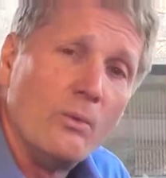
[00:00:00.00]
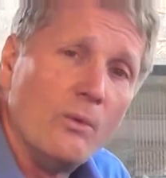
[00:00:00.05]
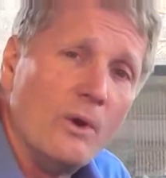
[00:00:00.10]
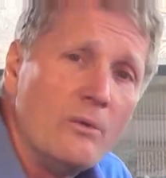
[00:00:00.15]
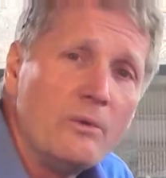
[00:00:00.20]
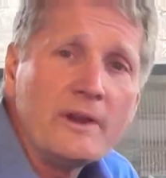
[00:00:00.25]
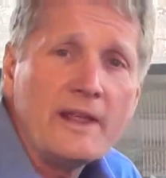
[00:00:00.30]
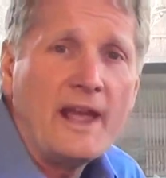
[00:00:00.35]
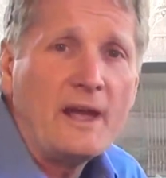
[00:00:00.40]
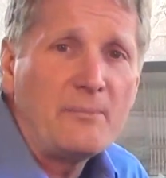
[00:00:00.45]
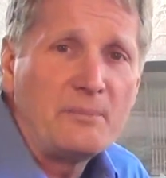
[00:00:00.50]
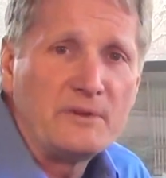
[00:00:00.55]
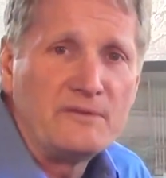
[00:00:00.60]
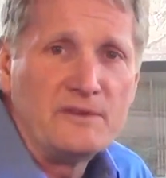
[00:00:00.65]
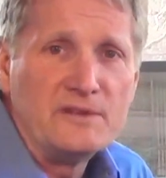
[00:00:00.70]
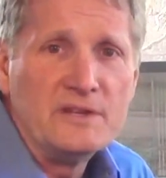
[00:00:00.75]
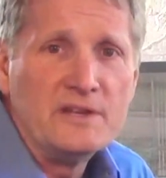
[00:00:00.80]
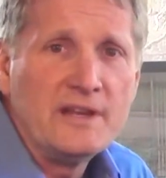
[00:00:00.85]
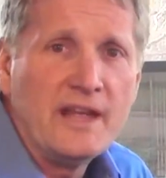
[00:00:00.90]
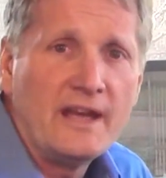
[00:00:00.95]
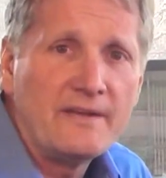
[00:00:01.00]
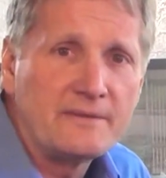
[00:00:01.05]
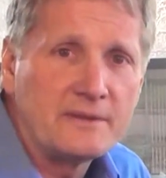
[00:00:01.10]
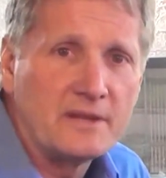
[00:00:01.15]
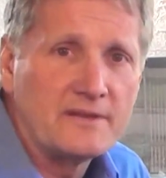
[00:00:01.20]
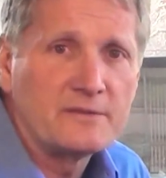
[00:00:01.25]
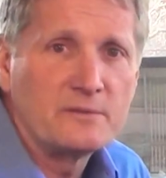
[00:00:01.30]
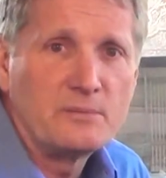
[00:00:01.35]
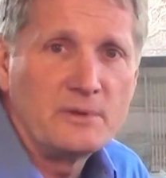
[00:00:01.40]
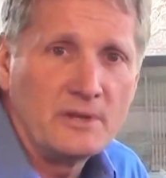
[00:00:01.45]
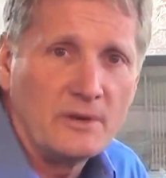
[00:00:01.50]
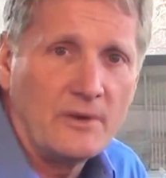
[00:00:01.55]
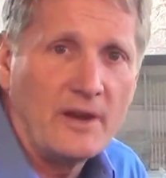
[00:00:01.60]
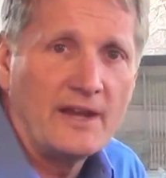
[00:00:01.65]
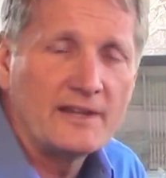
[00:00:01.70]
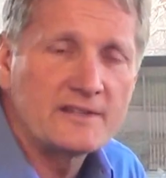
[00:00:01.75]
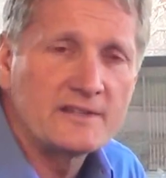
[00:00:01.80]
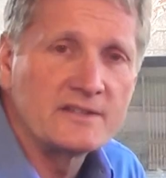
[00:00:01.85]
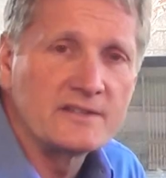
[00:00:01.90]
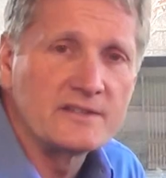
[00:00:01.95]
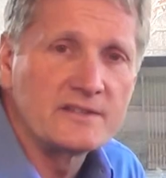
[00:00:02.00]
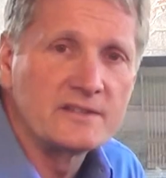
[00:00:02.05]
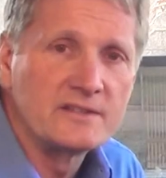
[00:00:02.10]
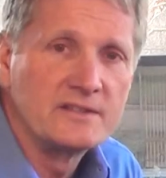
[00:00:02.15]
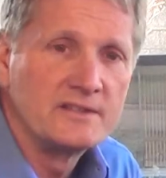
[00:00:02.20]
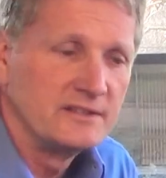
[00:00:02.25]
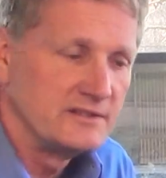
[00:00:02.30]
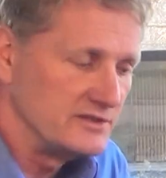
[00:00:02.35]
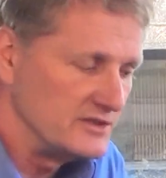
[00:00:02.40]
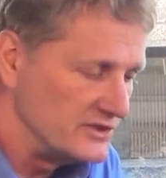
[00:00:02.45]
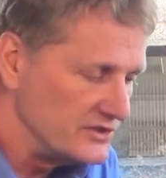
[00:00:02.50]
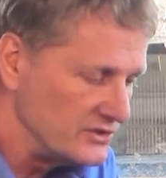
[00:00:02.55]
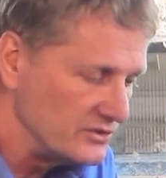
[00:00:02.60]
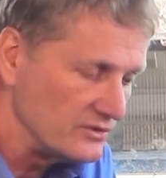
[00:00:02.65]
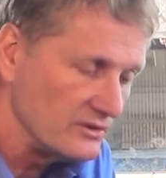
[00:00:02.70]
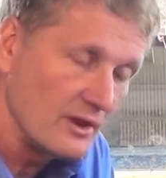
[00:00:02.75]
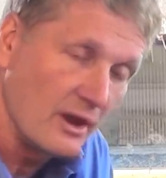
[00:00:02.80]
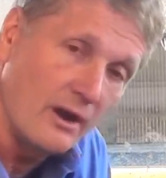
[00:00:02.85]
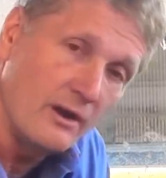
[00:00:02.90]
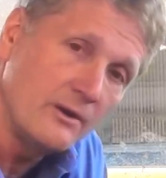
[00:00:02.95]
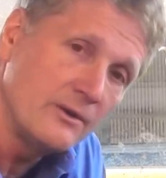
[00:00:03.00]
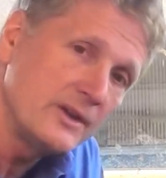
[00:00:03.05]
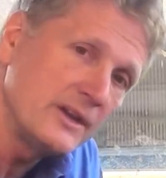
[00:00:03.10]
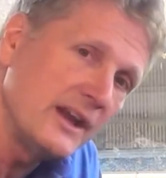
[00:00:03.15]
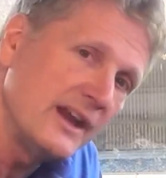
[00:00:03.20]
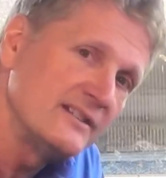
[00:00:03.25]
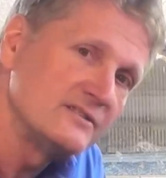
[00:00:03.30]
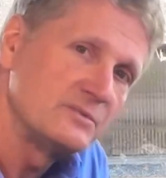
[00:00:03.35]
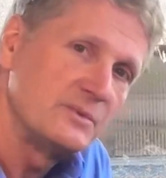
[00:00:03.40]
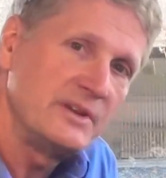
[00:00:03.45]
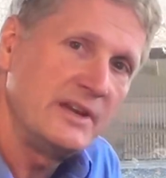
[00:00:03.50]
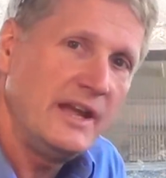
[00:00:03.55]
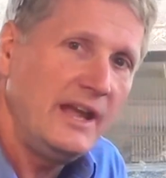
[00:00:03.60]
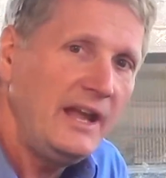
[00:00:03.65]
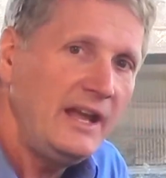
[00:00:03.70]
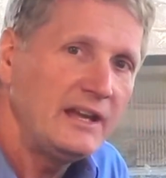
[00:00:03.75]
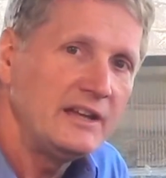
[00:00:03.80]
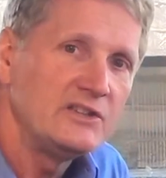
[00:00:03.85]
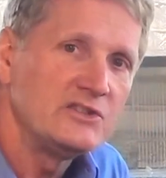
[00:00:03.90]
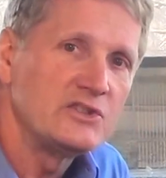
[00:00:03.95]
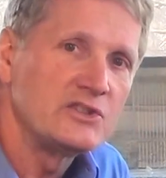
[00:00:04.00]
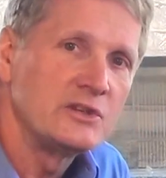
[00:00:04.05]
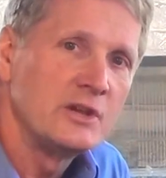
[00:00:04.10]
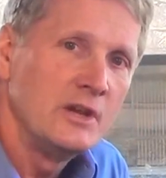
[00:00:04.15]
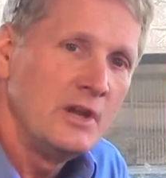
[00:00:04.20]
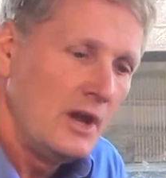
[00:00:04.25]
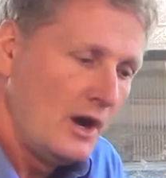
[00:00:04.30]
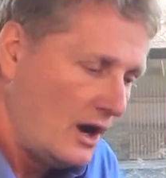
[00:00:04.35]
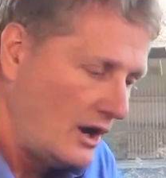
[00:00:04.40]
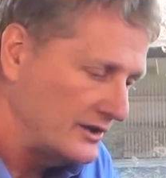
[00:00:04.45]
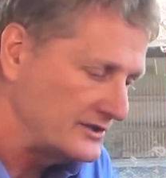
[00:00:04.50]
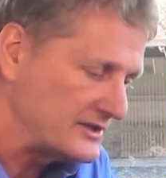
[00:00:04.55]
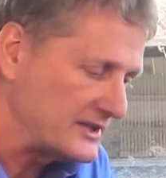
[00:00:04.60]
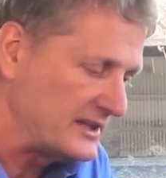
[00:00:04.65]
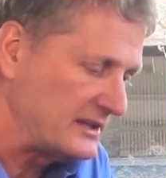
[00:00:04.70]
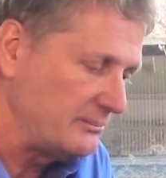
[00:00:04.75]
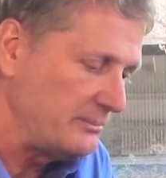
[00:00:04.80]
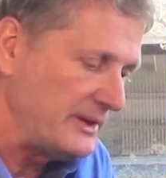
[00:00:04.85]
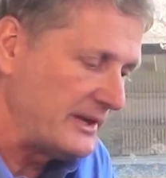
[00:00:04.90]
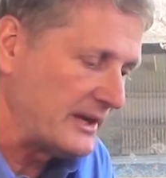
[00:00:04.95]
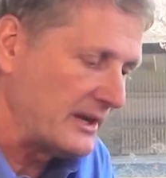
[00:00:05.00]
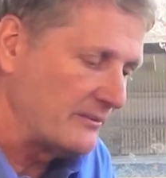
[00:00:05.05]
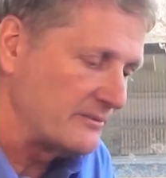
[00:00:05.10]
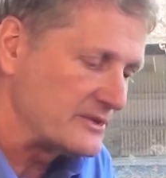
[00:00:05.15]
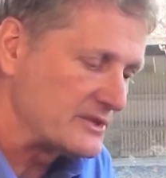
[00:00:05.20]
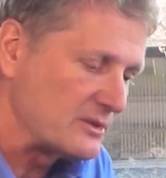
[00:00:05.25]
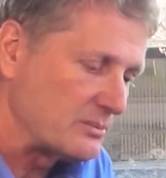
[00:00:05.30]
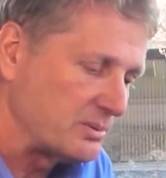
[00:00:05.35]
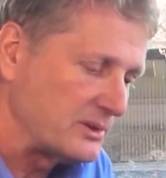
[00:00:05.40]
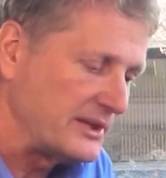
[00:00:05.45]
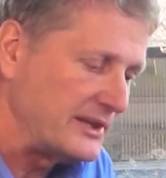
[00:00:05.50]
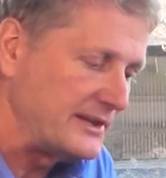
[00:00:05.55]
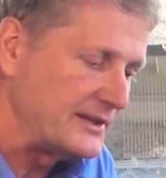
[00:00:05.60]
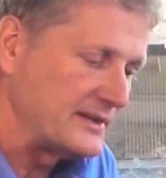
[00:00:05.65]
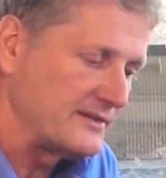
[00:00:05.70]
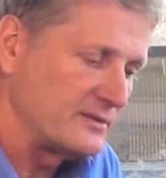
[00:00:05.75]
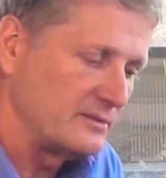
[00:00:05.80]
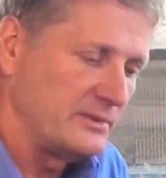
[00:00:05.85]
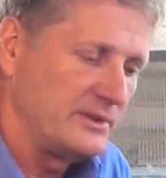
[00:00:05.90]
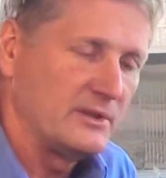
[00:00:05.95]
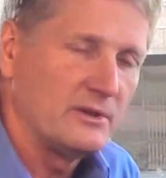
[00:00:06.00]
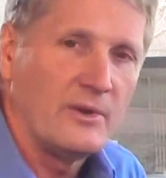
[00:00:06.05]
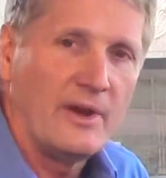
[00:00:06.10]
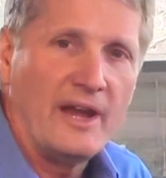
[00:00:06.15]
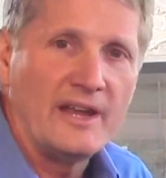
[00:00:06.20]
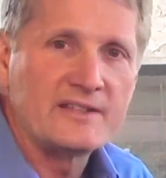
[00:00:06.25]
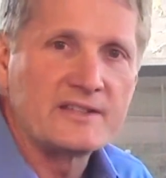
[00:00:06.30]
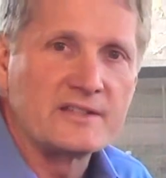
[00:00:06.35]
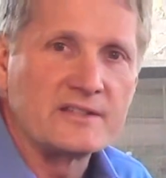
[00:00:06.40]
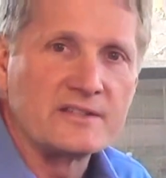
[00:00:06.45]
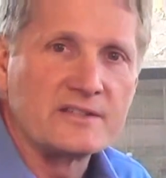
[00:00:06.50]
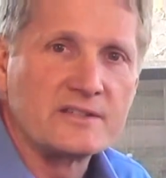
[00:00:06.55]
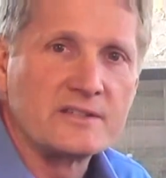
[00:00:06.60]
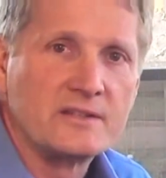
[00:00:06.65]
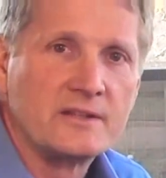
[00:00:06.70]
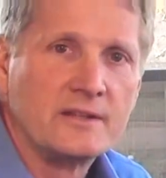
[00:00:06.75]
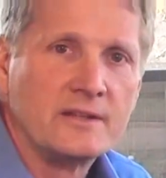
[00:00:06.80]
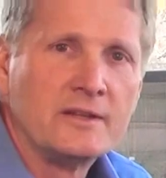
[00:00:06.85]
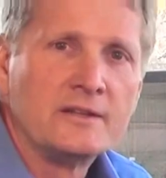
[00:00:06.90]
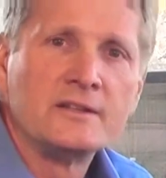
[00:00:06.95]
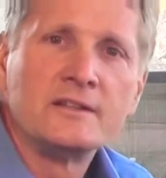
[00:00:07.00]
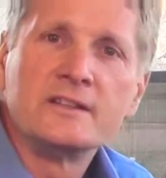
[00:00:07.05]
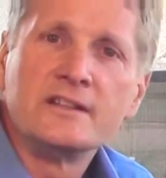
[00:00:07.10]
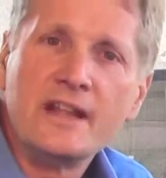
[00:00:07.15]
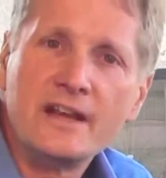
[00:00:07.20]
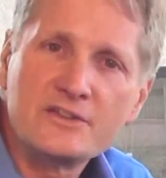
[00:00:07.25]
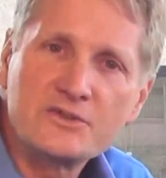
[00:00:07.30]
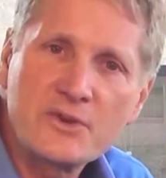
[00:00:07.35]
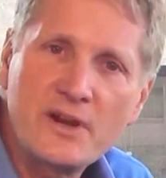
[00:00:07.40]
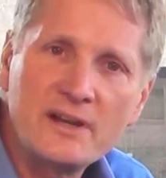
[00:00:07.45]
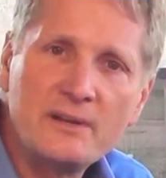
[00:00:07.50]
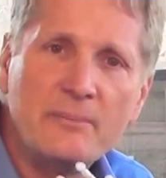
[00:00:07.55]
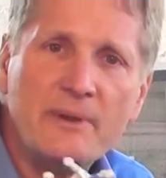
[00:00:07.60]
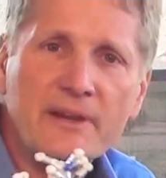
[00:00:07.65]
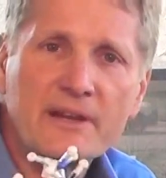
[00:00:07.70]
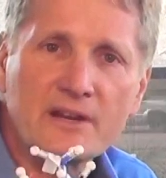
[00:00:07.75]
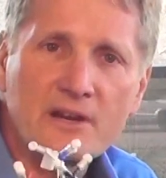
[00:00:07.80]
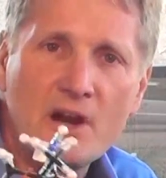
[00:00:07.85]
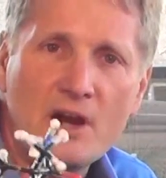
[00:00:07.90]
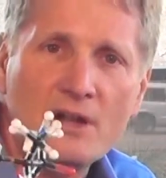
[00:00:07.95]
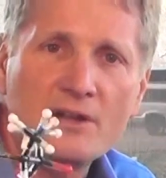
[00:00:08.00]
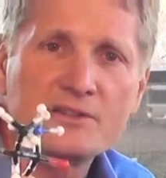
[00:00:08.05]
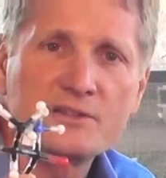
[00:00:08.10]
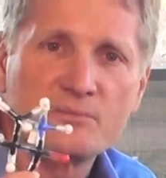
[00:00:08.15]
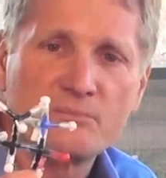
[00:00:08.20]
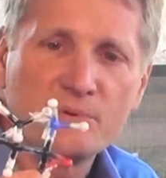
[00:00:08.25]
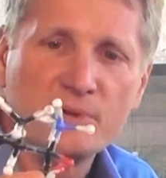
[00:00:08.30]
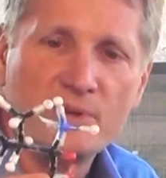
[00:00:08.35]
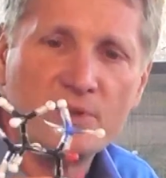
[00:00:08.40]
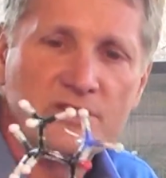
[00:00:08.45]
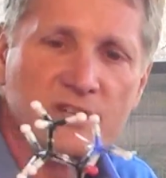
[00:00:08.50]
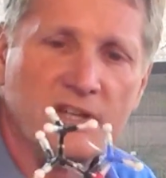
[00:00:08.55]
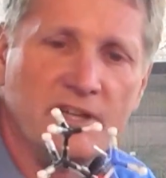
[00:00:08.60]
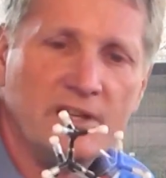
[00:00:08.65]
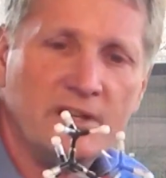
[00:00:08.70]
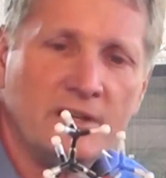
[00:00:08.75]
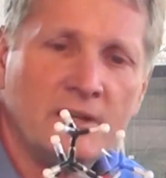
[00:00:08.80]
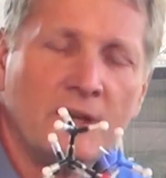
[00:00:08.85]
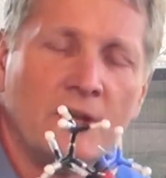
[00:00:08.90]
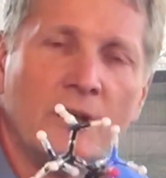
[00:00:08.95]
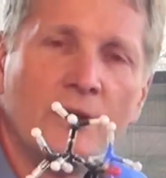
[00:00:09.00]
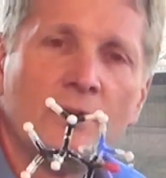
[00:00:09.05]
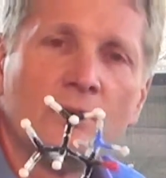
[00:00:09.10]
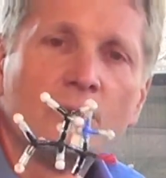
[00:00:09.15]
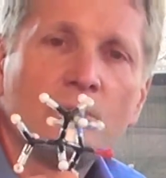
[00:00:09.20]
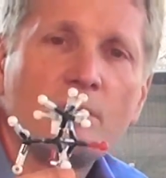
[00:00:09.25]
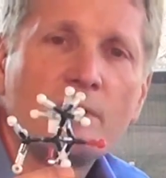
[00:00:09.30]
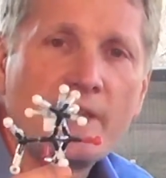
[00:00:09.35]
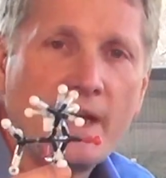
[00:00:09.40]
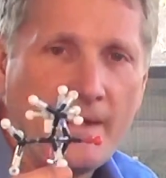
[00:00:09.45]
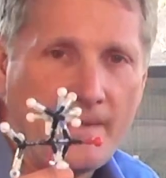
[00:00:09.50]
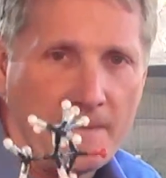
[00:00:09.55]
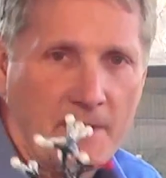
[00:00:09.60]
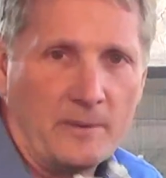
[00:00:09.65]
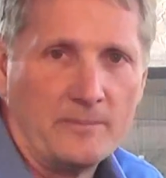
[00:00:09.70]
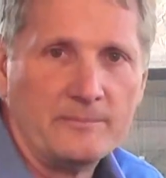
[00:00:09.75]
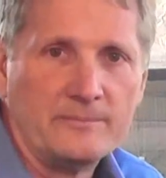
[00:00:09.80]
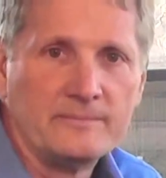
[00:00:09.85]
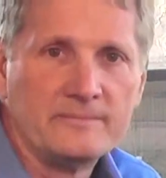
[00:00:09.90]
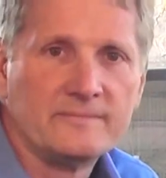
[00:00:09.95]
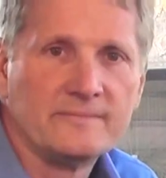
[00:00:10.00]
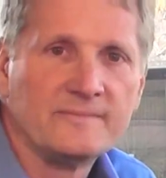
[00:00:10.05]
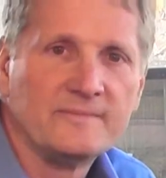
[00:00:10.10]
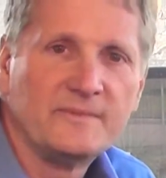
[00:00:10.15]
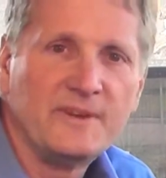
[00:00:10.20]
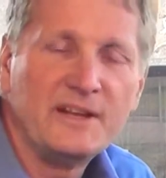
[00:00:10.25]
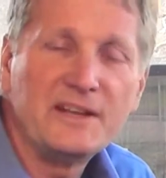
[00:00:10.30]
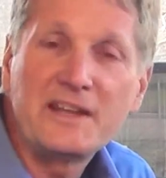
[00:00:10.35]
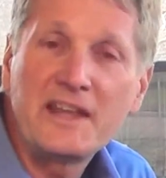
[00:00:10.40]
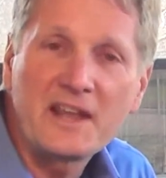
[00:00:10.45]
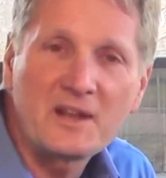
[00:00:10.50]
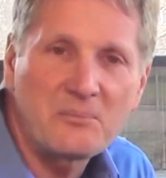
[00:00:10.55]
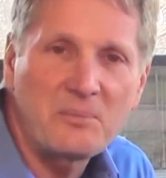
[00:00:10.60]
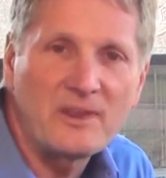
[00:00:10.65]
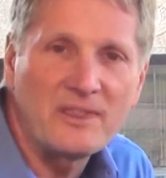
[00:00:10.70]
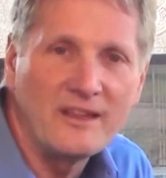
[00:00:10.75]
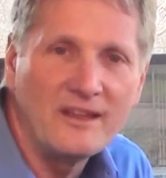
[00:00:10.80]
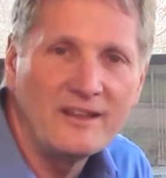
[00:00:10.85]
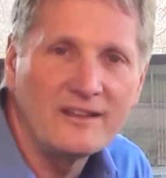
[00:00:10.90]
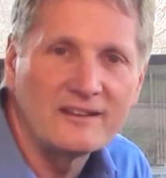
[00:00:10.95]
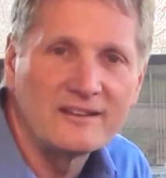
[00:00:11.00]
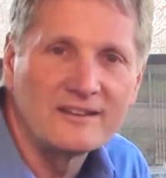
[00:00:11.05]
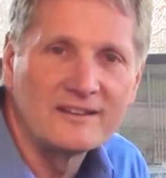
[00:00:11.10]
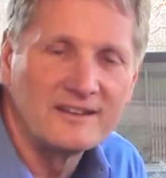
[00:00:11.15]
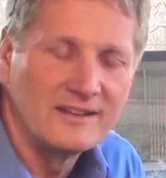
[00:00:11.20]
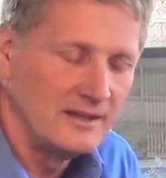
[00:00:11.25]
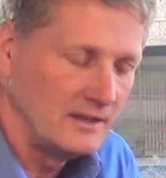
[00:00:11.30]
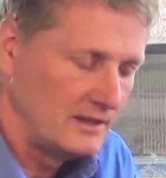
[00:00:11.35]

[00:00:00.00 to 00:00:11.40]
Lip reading: what would happen if you didn't have enough amino acids? Did you know that as we age, our skin becomes depleted of amino acids? Now try to make a collagen protein without them. It can't be done.